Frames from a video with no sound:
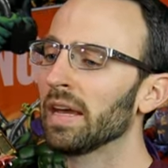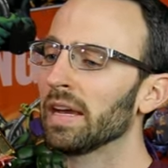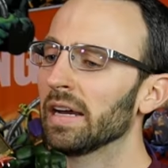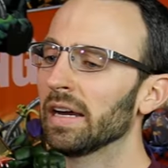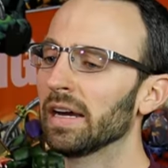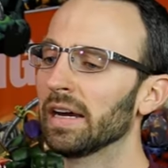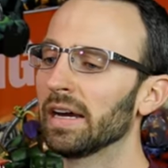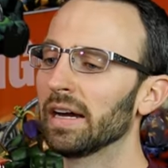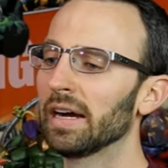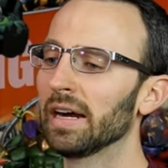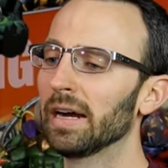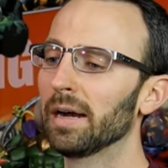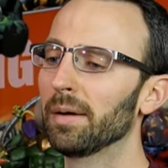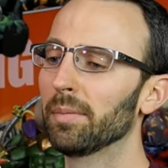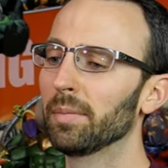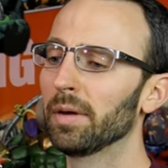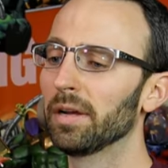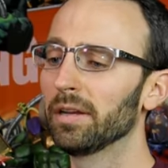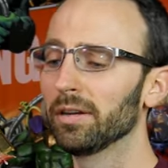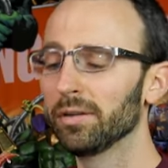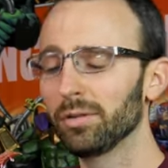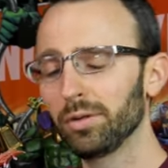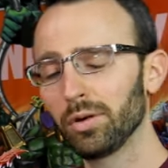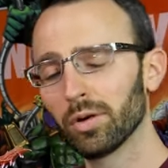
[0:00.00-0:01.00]

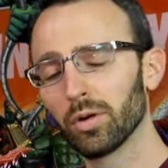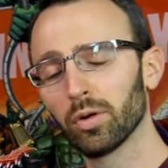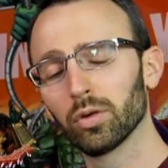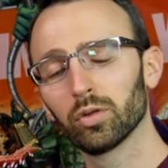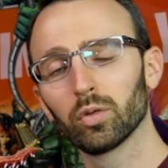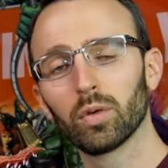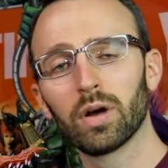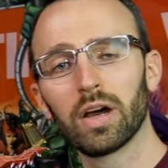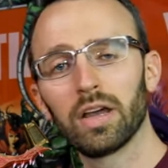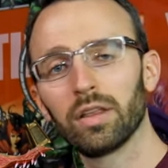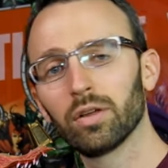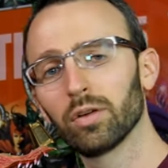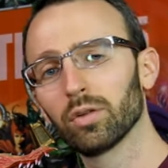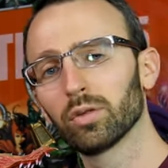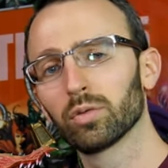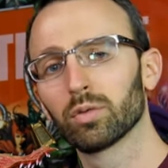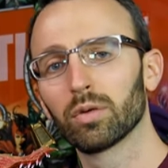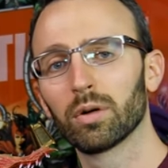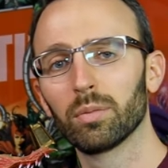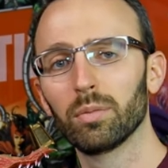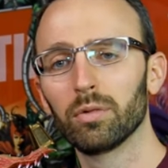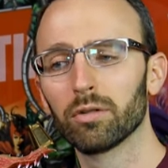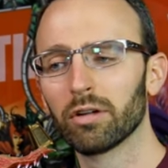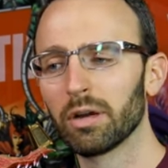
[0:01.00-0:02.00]
But who knows why those
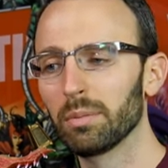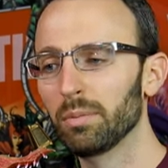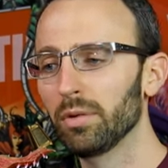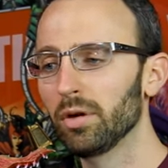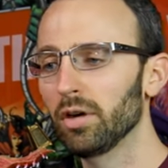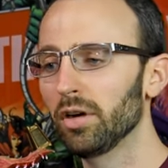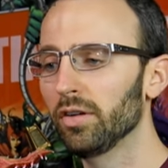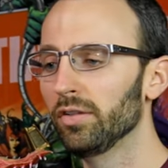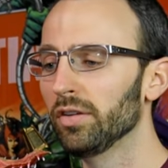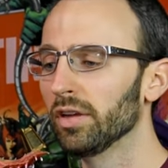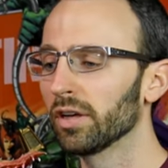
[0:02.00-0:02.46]
were removed.